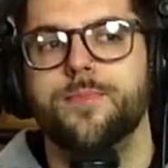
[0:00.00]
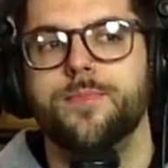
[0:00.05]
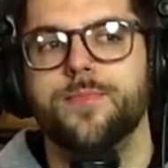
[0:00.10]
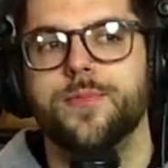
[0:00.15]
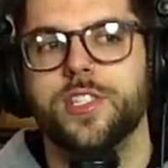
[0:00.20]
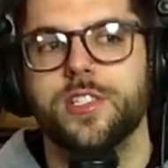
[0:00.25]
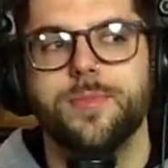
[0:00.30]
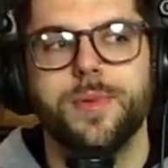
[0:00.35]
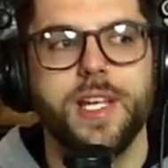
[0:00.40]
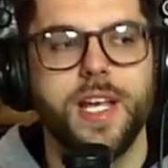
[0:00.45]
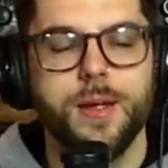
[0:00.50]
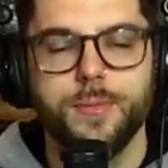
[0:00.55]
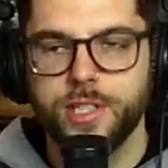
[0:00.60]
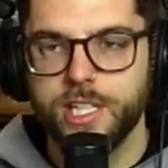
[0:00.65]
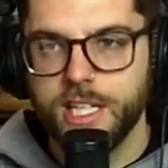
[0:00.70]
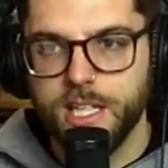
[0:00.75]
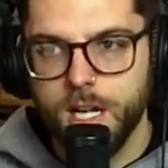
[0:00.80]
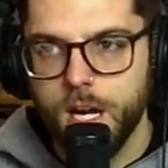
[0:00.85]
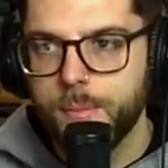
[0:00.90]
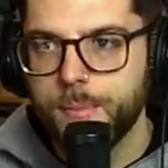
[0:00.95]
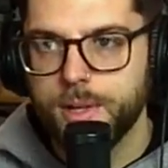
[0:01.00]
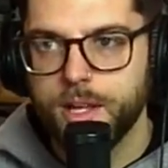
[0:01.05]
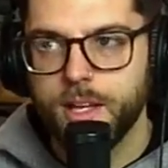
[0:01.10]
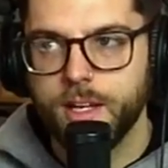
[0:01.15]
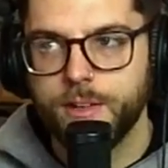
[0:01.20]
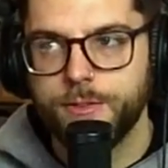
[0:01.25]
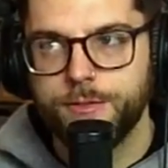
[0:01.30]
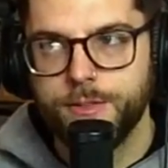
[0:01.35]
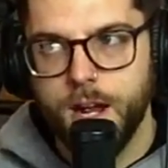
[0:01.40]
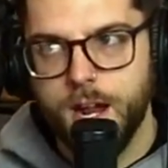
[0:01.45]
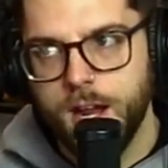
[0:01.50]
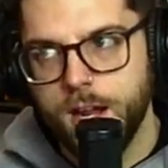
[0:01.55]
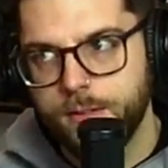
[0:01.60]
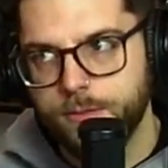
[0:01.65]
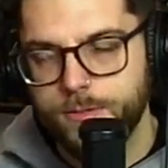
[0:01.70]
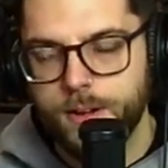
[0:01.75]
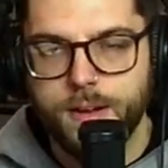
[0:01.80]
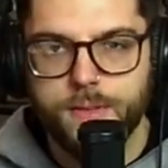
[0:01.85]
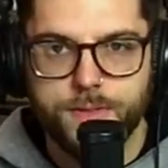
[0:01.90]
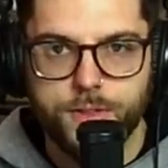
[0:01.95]
just being able to get up at like
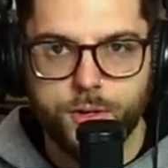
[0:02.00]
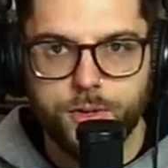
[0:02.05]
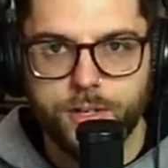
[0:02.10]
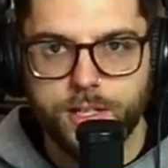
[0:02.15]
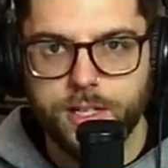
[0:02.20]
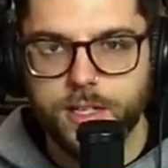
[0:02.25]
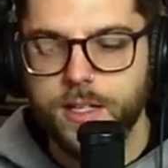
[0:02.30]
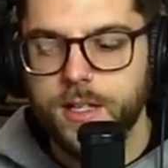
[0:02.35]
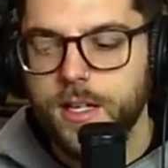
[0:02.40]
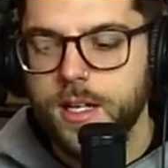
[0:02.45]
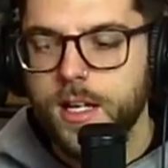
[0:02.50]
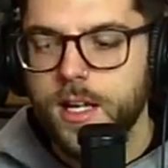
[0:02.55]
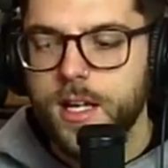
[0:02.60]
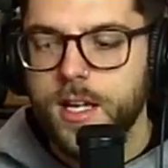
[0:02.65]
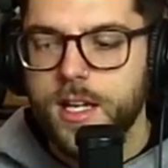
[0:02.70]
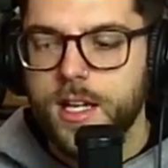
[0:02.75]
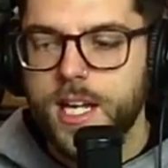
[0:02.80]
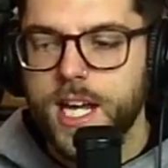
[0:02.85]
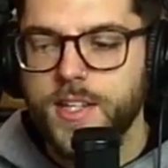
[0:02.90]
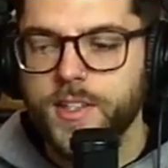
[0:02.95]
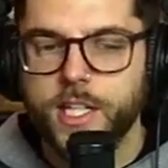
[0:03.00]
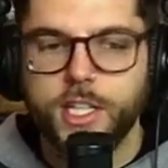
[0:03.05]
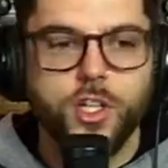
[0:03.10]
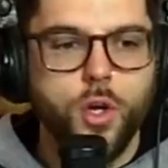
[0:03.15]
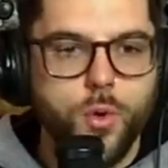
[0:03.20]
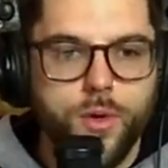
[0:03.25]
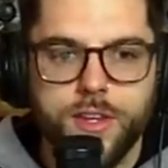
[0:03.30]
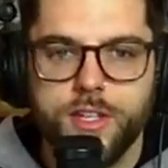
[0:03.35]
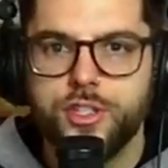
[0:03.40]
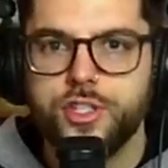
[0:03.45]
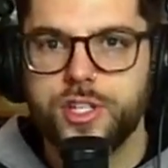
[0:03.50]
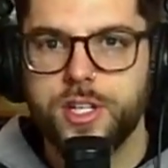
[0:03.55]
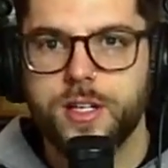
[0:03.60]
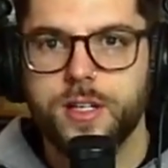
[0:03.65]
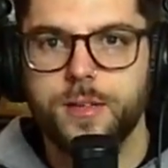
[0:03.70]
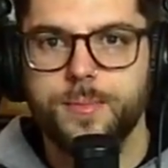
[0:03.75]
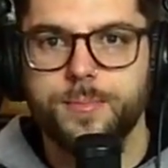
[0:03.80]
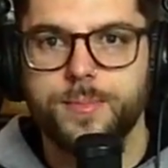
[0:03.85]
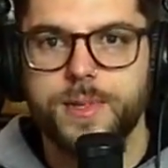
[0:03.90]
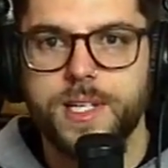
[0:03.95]
5:30, and like go to the
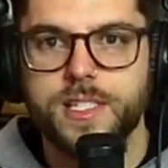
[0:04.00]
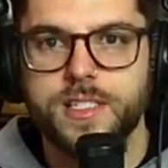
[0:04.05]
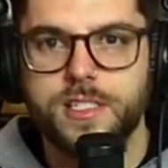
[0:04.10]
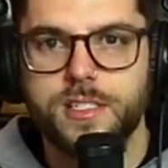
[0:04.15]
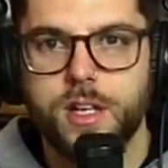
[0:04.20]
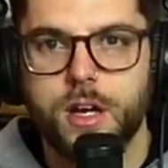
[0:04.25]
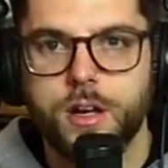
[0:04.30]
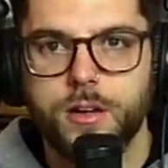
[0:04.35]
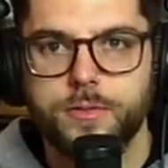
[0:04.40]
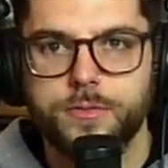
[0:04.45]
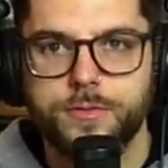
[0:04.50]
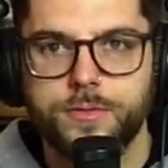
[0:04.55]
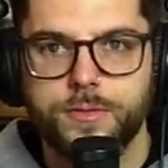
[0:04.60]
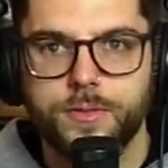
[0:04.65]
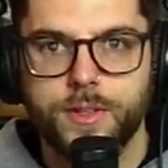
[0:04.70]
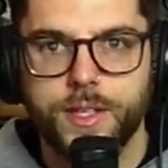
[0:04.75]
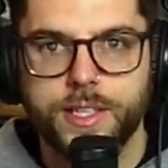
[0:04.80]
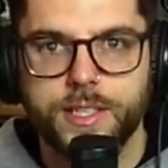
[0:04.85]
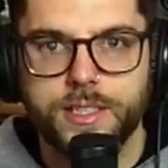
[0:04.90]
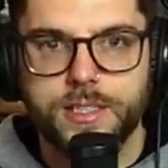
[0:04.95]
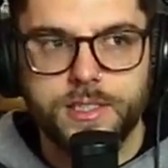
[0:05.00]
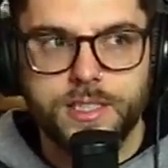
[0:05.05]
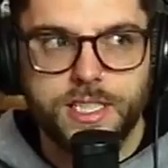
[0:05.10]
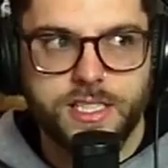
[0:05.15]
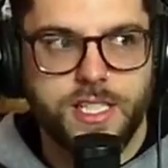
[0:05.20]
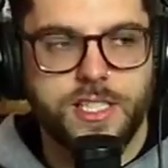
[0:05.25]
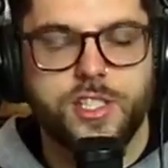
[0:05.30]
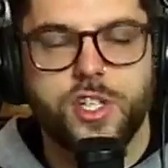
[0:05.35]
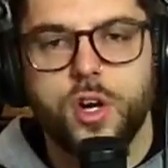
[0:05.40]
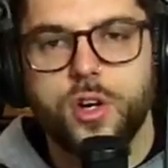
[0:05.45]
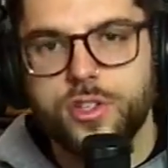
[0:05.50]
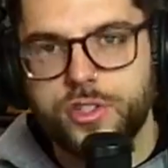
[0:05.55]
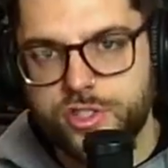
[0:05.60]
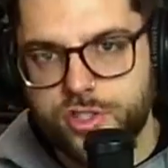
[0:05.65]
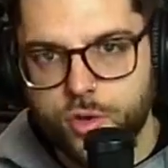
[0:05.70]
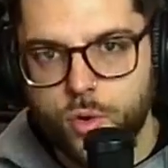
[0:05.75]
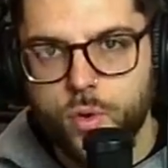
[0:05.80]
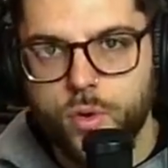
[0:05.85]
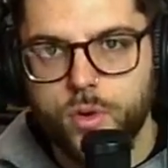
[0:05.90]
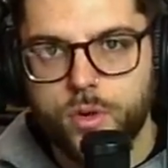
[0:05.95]
gym and stuff. Like since I started
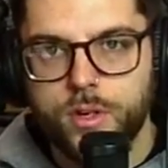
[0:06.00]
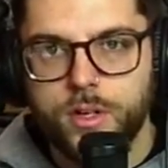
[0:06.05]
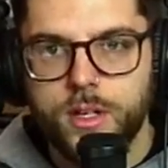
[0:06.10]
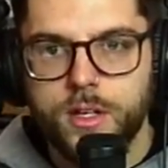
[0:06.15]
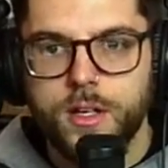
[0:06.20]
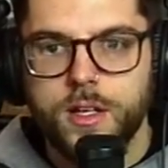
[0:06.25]
school,